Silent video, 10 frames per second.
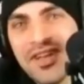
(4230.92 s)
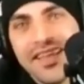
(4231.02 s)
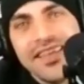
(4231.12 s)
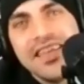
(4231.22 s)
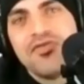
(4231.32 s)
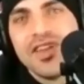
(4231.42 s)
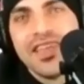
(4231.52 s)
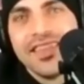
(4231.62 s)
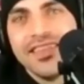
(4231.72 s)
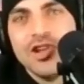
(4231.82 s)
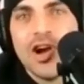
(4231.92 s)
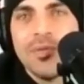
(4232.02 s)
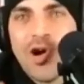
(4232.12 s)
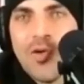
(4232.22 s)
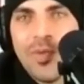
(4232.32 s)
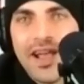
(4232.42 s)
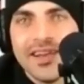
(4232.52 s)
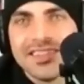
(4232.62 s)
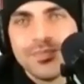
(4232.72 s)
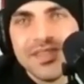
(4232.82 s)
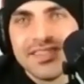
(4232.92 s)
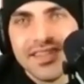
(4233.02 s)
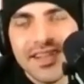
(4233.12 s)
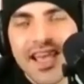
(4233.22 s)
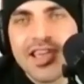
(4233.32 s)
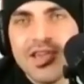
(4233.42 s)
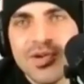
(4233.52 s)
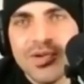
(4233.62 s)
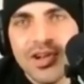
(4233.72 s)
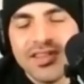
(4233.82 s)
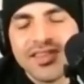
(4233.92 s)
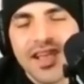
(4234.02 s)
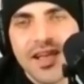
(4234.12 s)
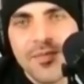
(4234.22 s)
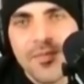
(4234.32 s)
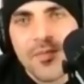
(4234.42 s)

Even your mobile is busy like you all the time. It